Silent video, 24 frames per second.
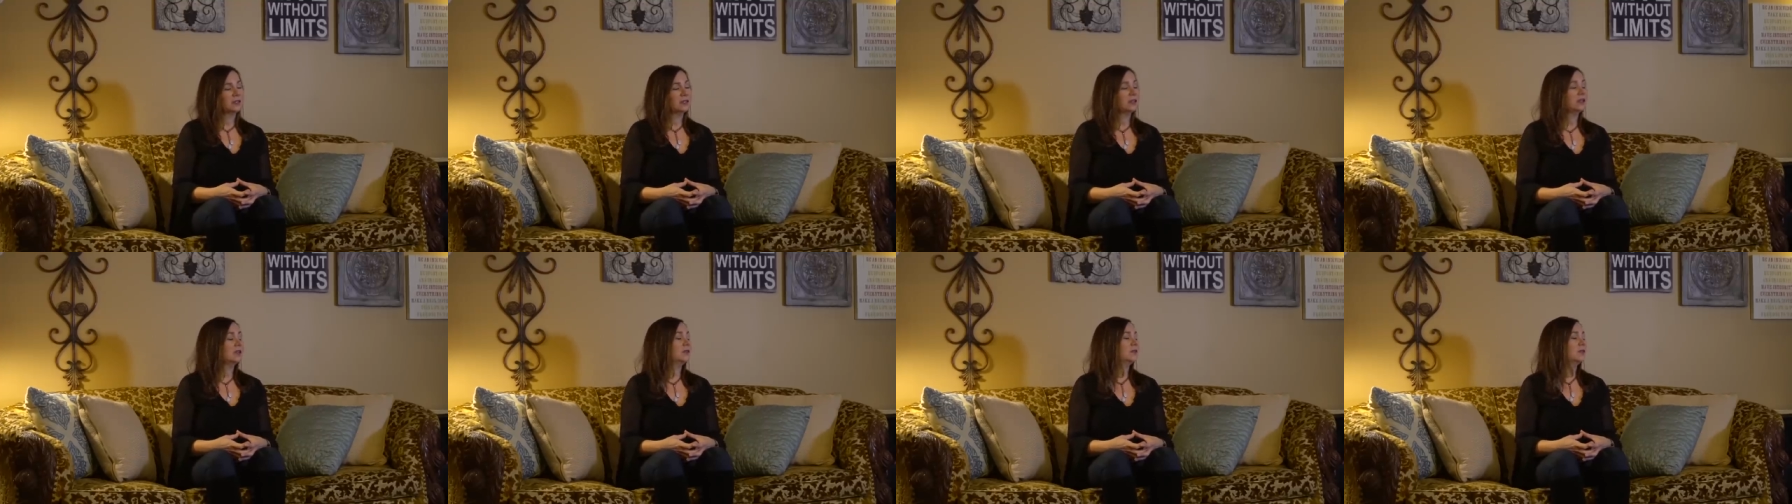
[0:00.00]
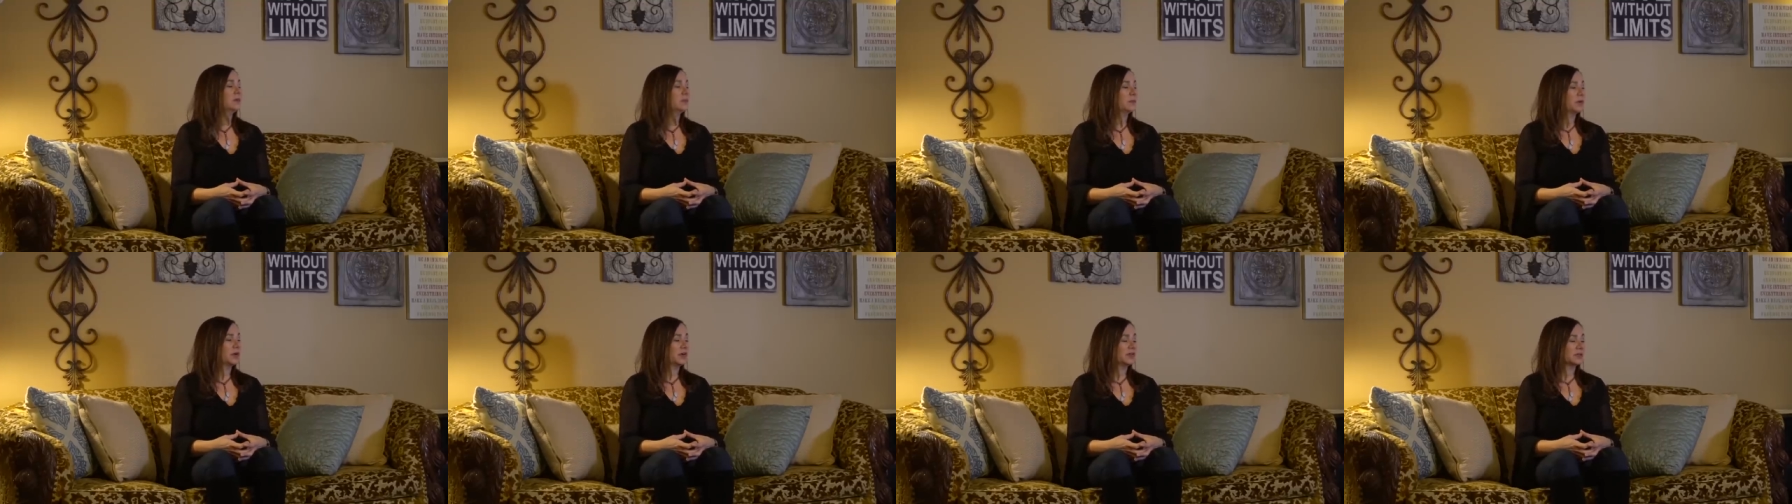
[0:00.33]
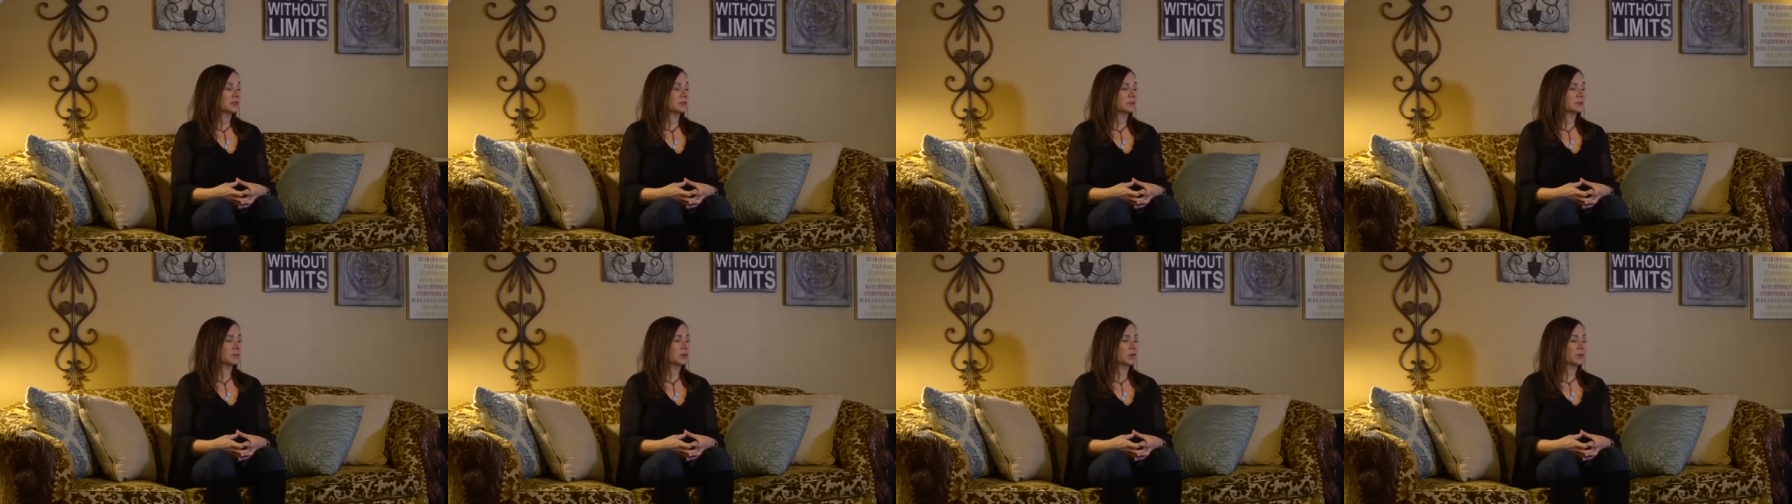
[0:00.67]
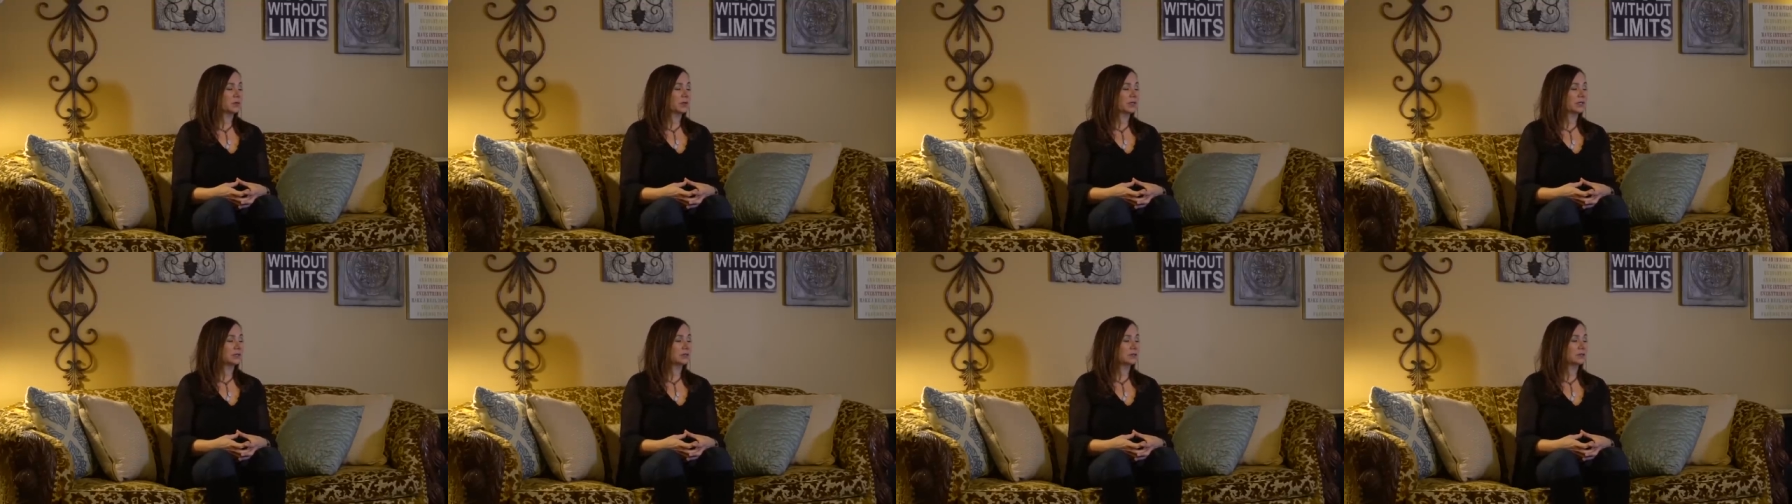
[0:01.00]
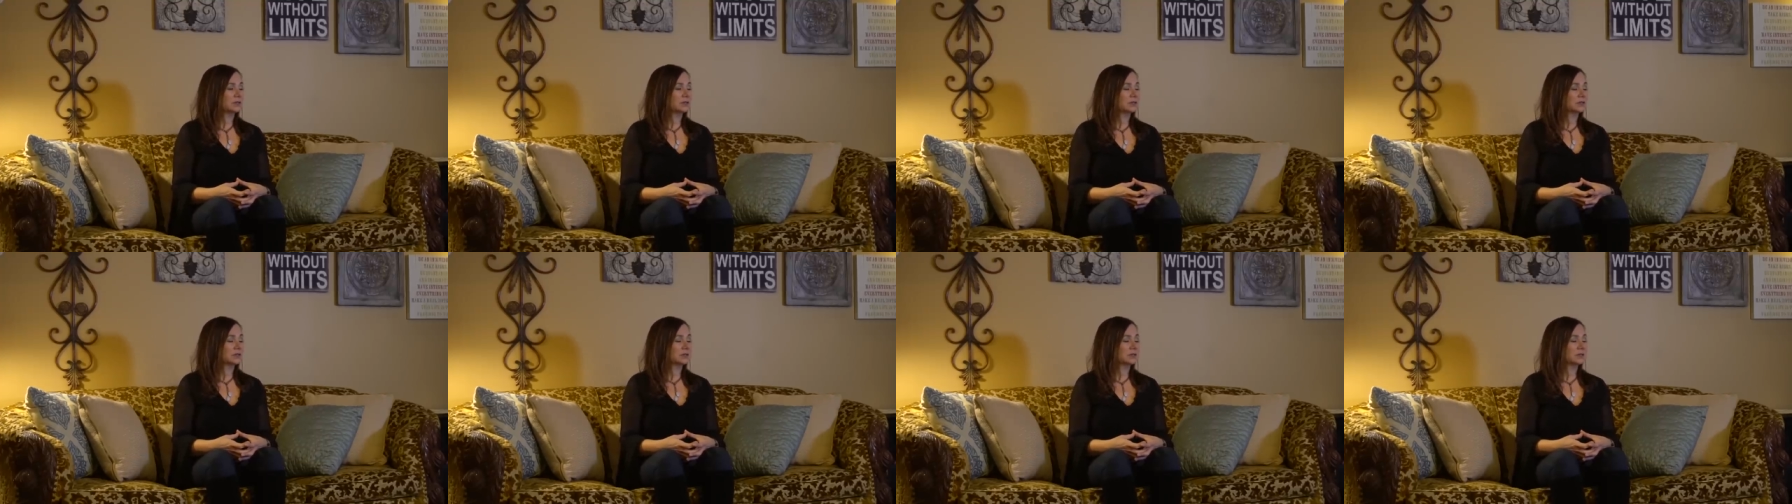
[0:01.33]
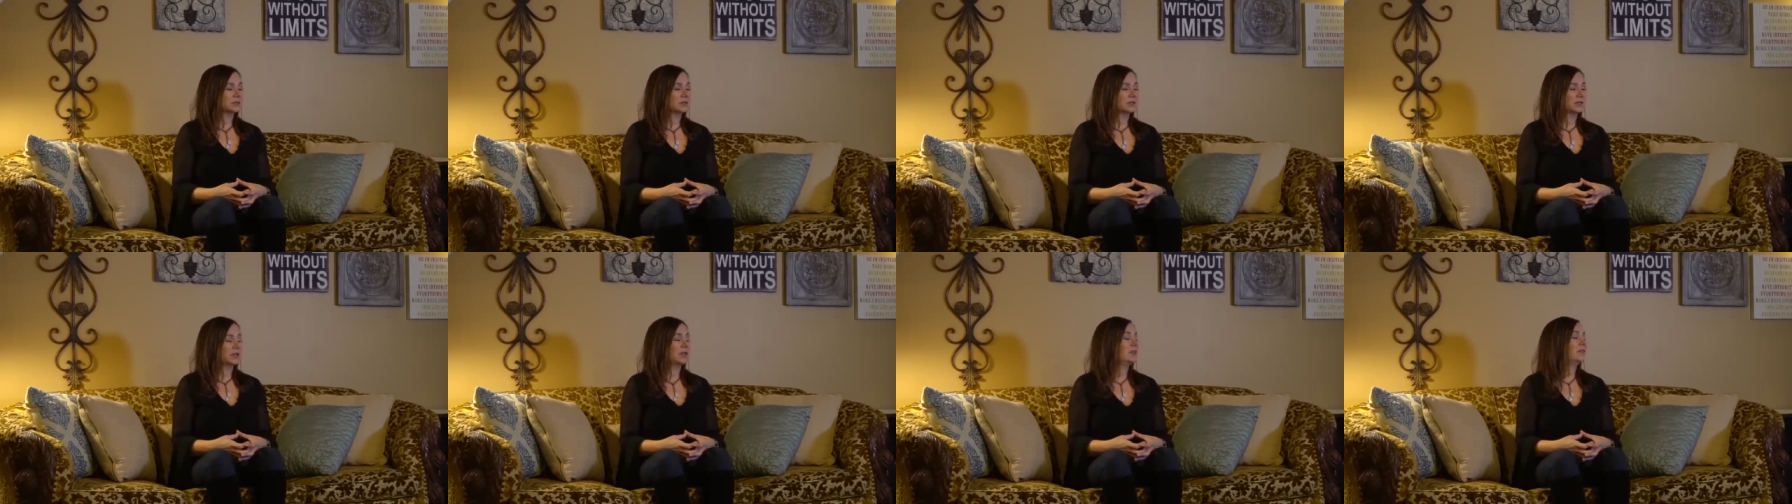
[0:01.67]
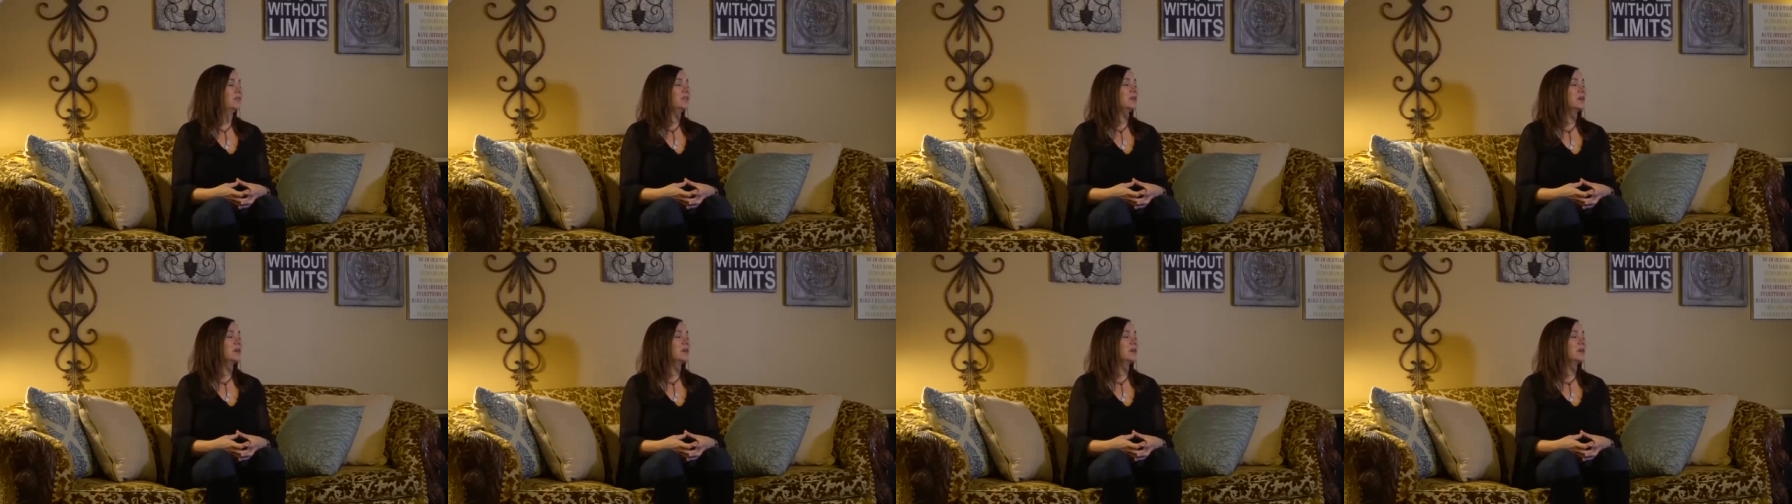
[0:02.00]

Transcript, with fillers: in the present moment, in